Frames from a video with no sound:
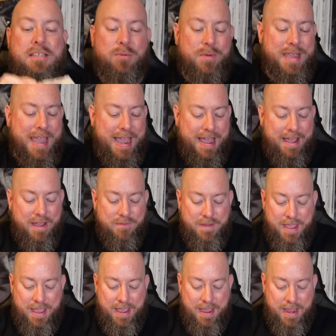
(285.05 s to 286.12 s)
So we have
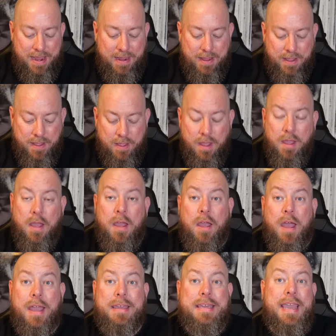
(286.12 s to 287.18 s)
a,
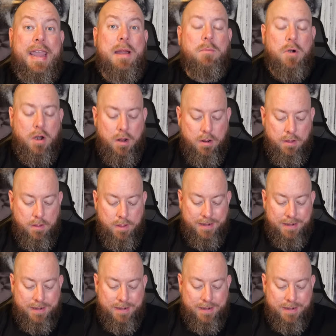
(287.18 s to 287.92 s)
a camera,